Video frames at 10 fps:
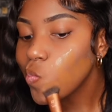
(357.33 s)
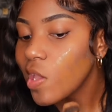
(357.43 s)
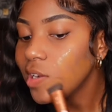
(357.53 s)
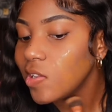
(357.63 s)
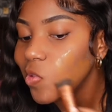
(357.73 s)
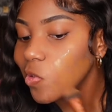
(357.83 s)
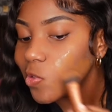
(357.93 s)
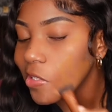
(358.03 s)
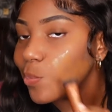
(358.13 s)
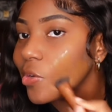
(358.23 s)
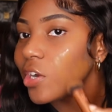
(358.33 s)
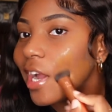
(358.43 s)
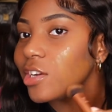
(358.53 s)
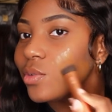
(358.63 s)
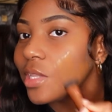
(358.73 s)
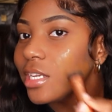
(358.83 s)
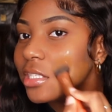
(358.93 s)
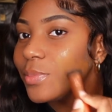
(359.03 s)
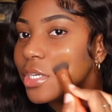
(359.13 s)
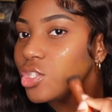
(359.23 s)
And in the summer, I don't like
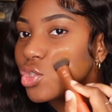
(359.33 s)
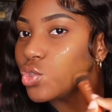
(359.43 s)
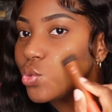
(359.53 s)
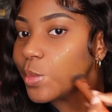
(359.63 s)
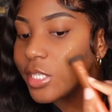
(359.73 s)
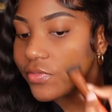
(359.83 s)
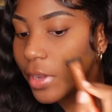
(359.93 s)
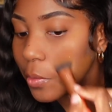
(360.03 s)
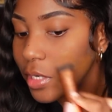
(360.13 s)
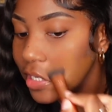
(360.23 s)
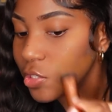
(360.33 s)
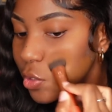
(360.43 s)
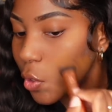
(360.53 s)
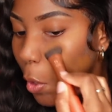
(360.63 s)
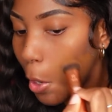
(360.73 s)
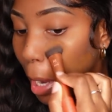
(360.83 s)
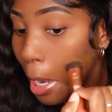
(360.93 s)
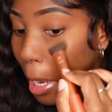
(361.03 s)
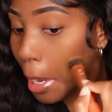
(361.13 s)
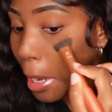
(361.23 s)
to put too much foundation
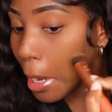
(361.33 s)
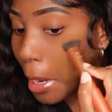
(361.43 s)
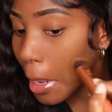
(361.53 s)
on. Like,